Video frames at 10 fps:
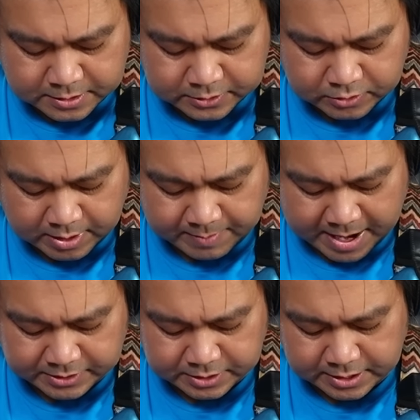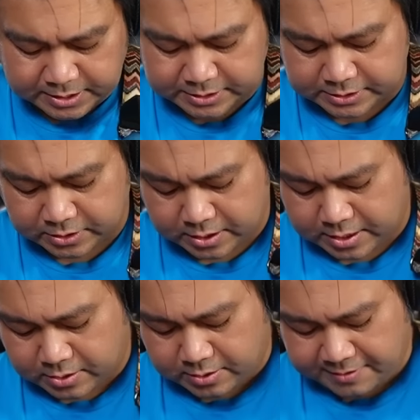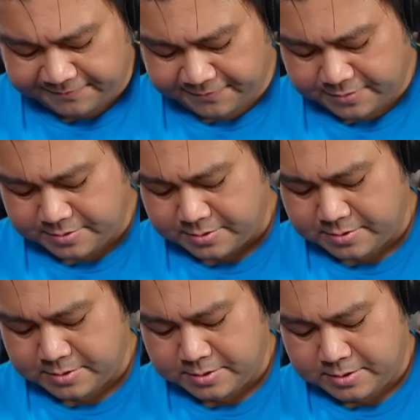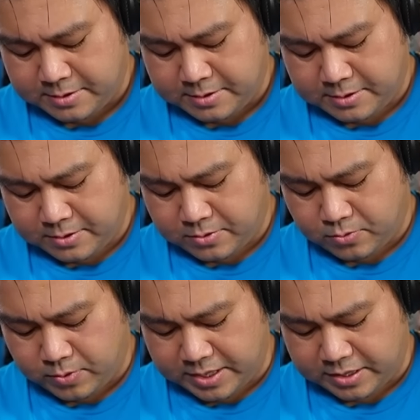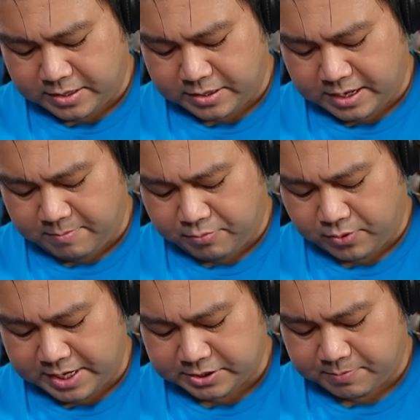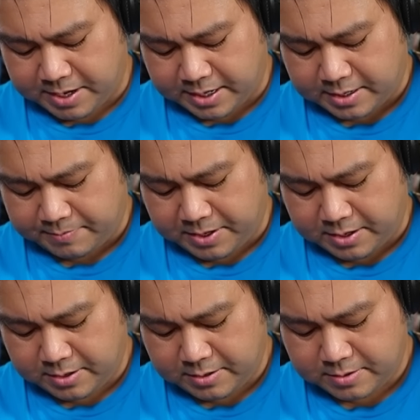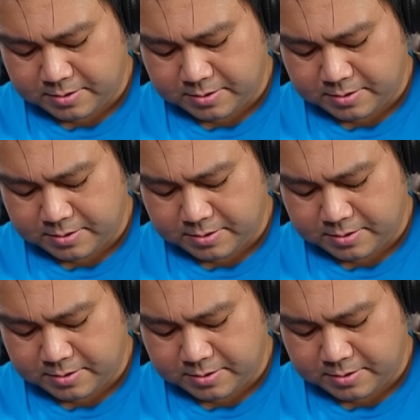So I'm actually going to start off with the bridge pickup here.